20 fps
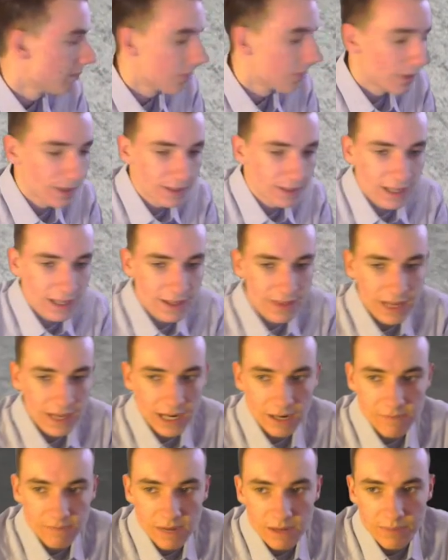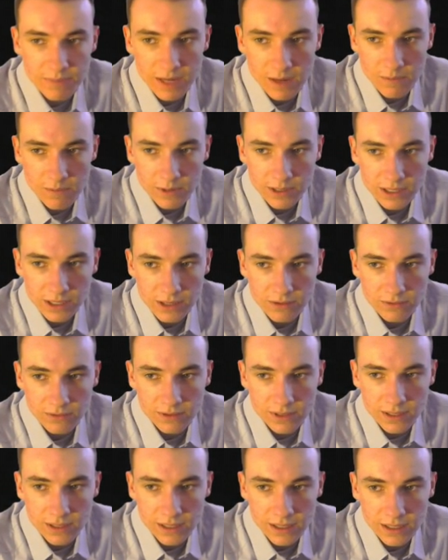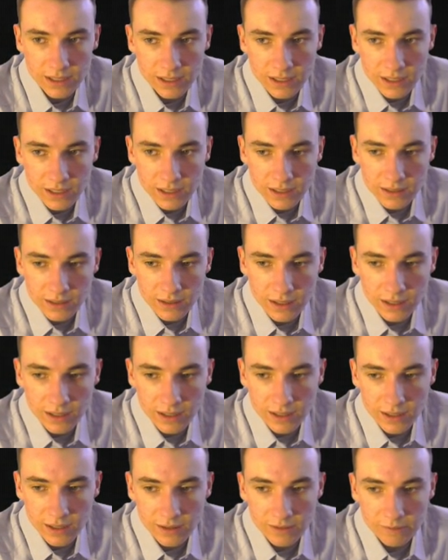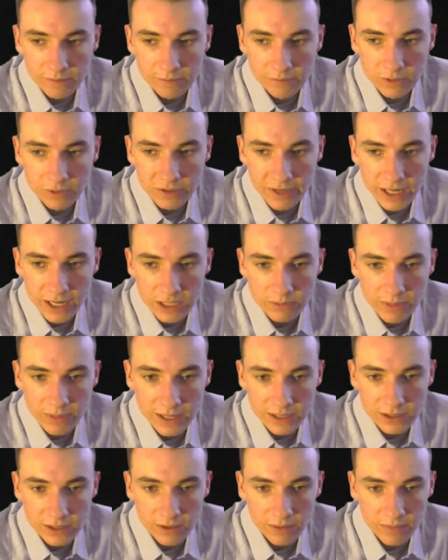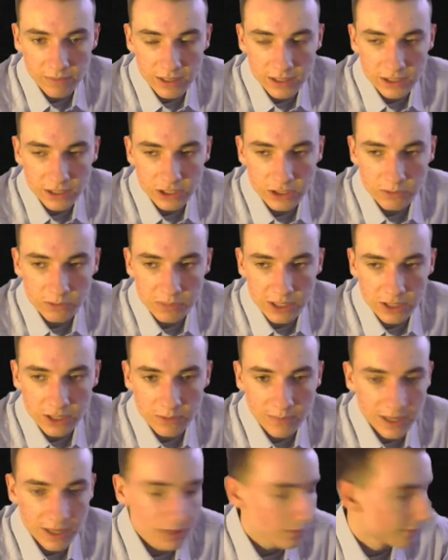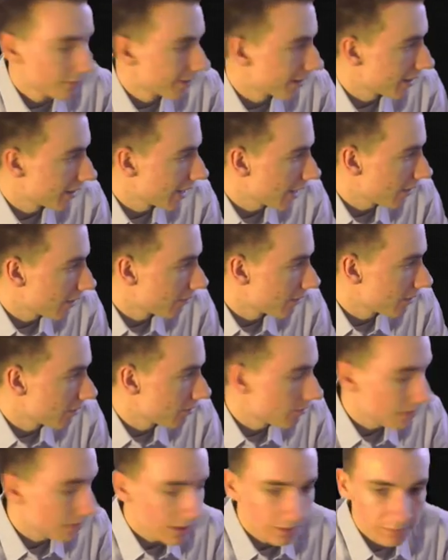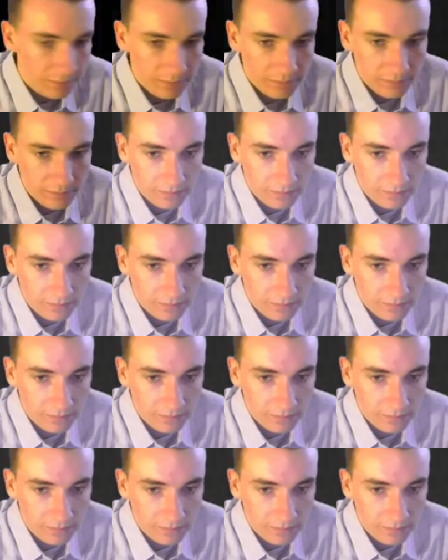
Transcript: But I think I might be able to use the grass pad, so I'm going to experiment with that real quick.